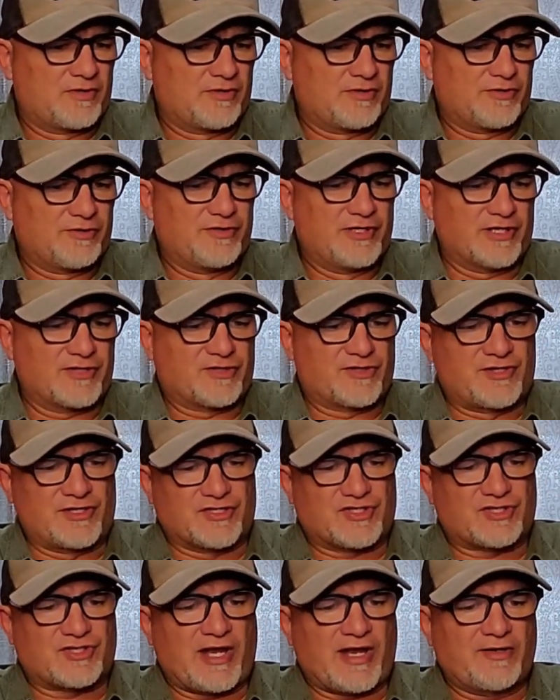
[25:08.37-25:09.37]
Does the
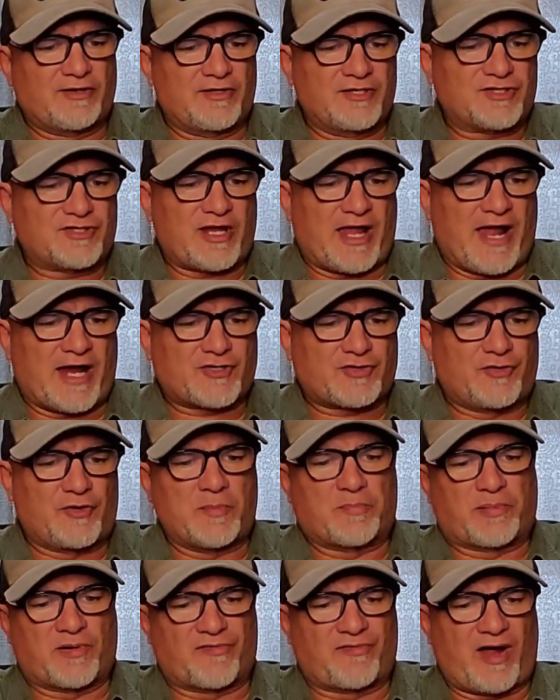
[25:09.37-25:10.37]
stainless actually
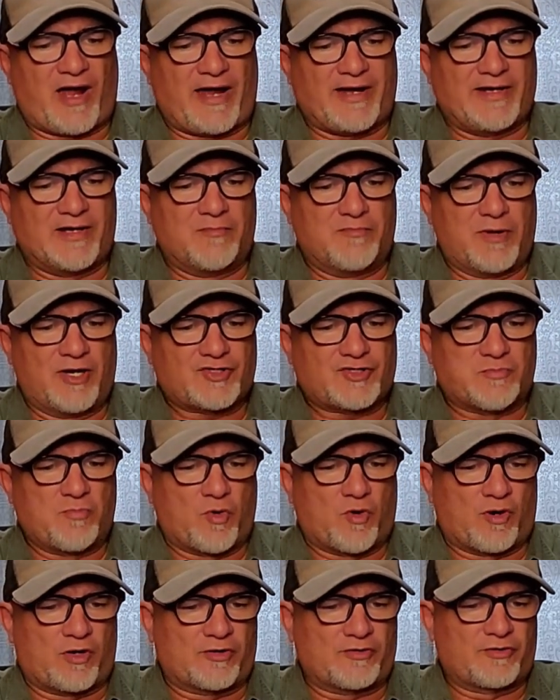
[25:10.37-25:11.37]
provide a much
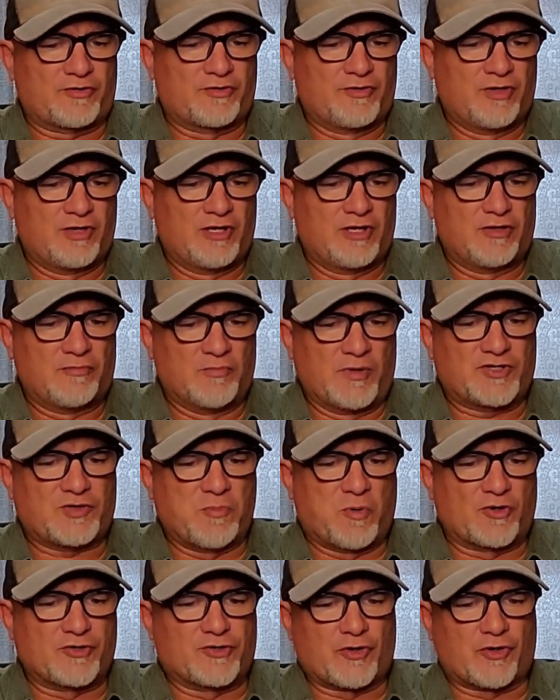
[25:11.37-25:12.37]
more
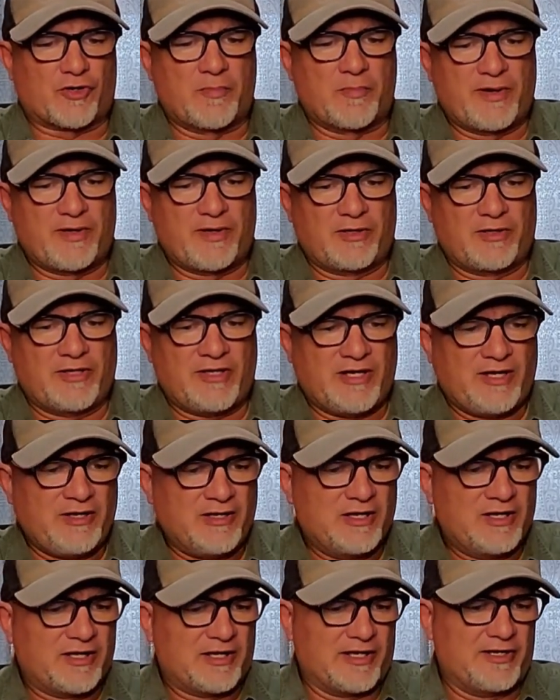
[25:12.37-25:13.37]

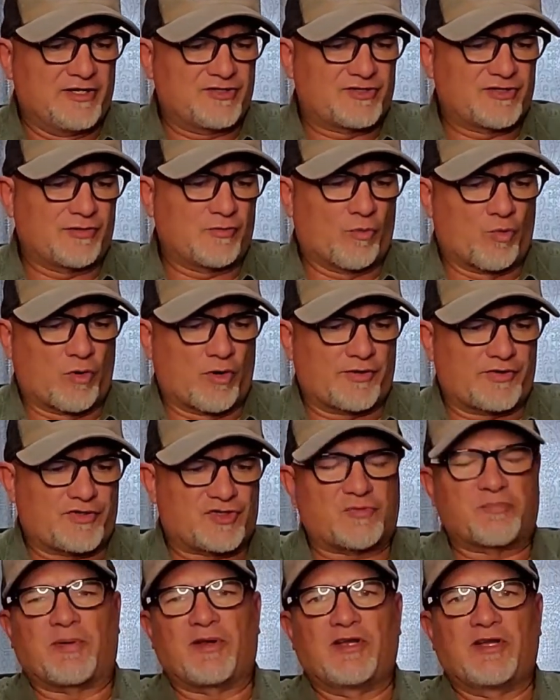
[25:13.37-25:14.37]
durability, and is it worth
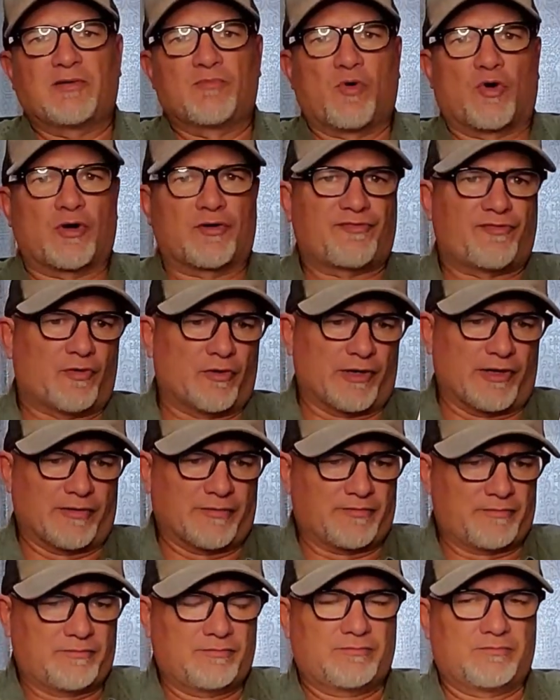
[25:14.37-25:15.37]
spending more for it?
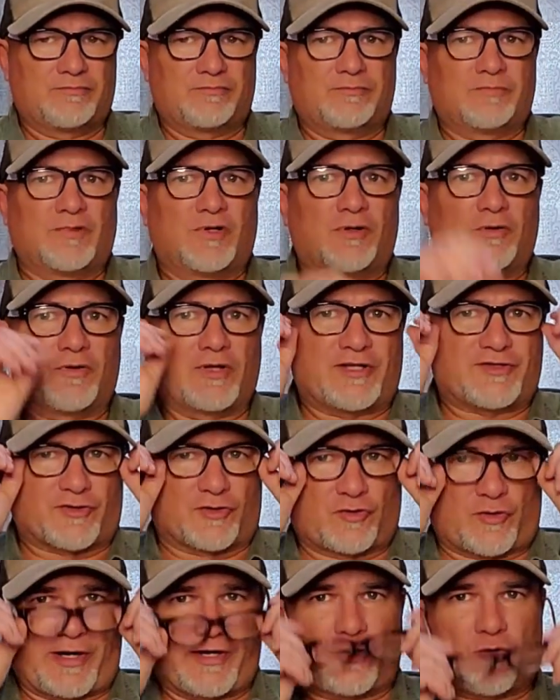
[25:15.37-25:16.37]
Well, that's a
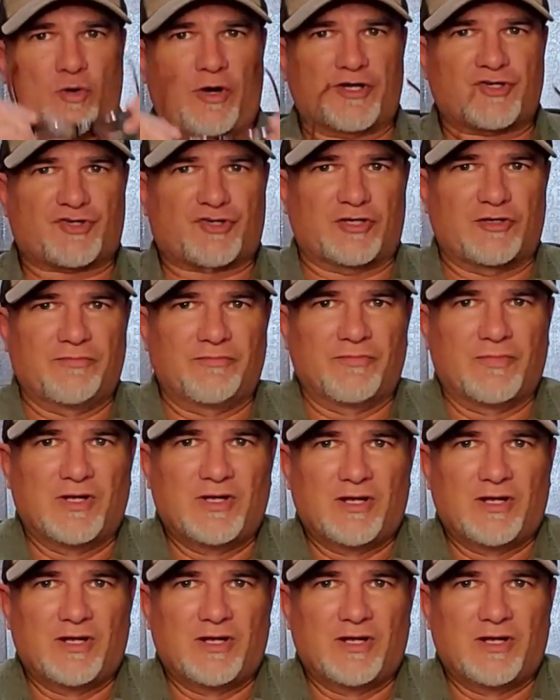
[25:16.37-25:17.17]
great question.